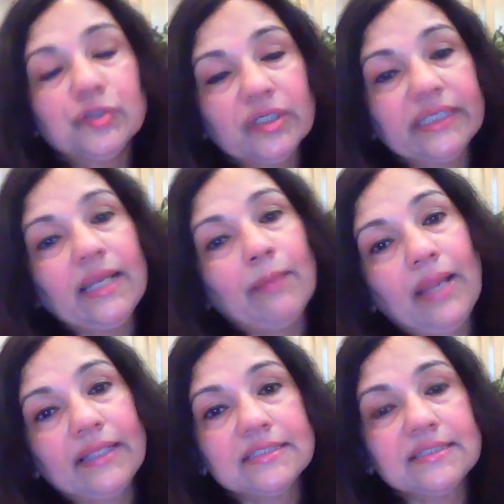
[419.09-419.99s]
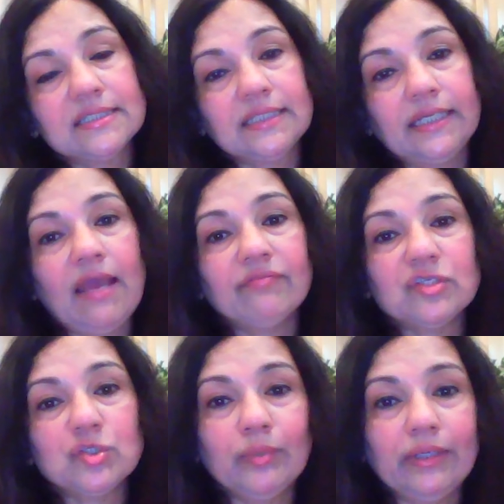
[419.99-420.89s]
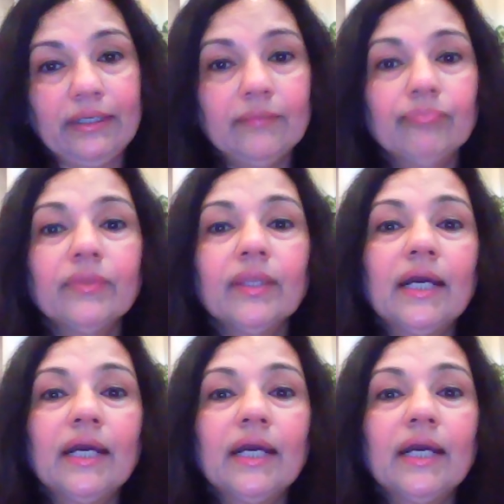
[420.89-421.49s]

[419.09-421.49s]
You should reapply the sunscreen after sweating,